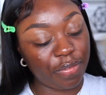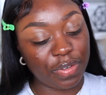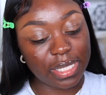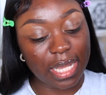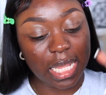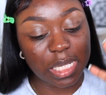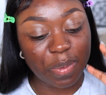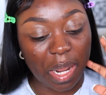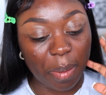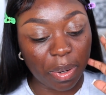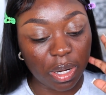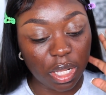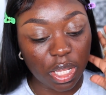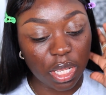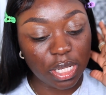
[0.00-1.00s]
For setting spray, I'm
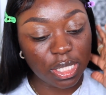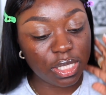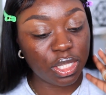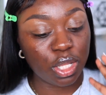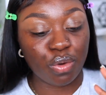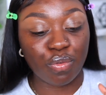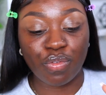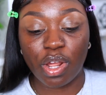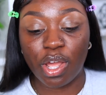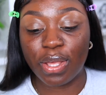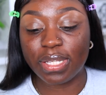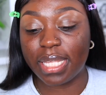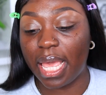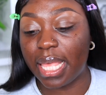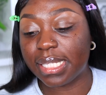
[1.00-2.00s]
gonna use the
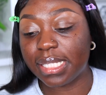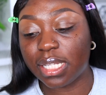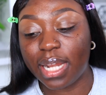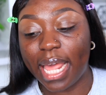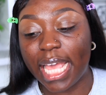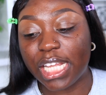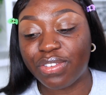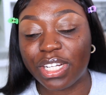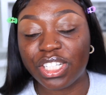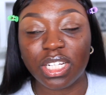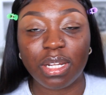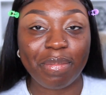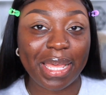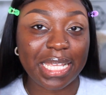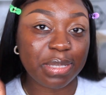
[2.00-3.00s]
Rose Instant
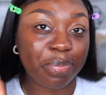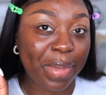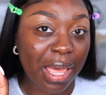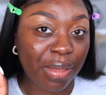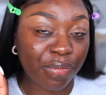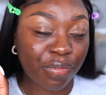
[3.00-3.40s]
Hydration Mist by